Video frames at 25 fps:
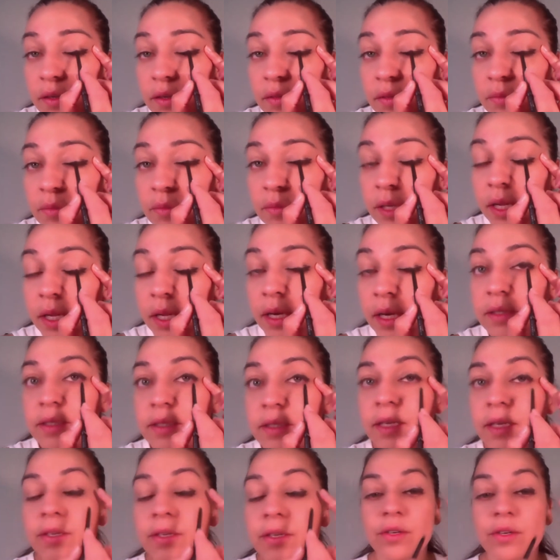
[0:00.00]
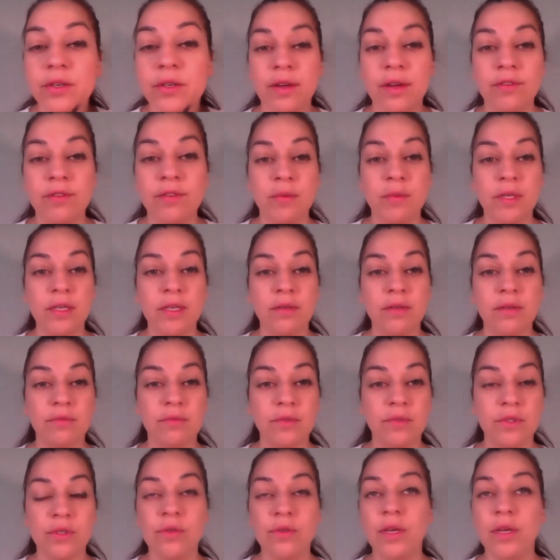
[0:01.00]
Like I said, you don't have to be
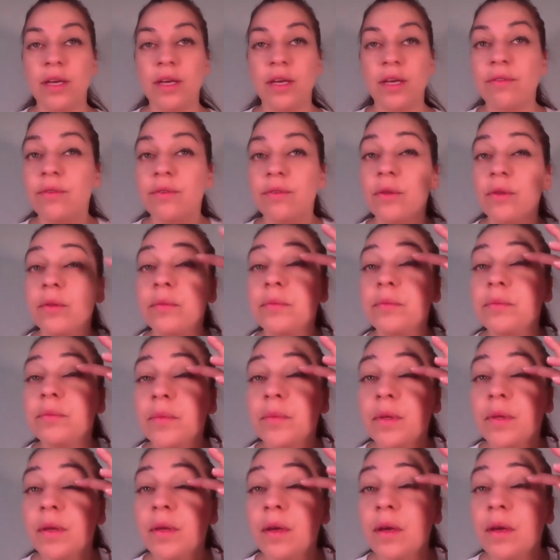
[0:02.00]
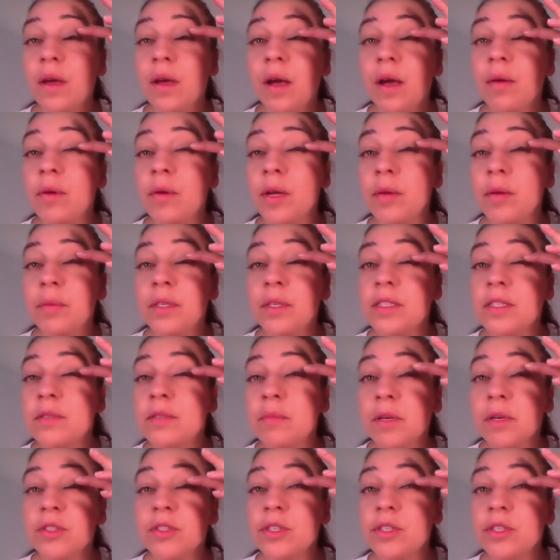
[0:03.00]
too careful. I'm going to be
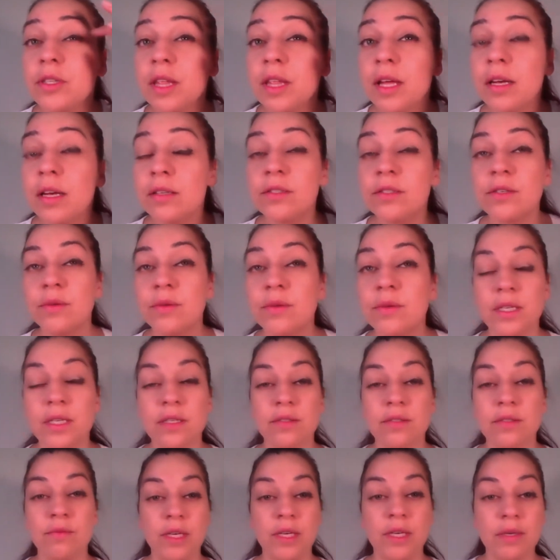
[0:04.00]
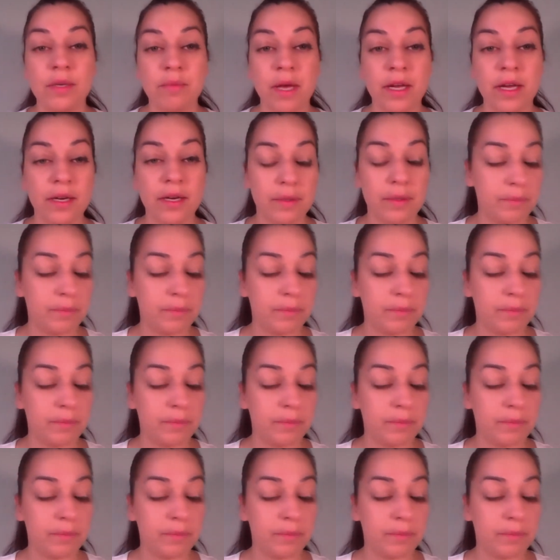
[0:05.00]
smudging that, so it doesn't really matter.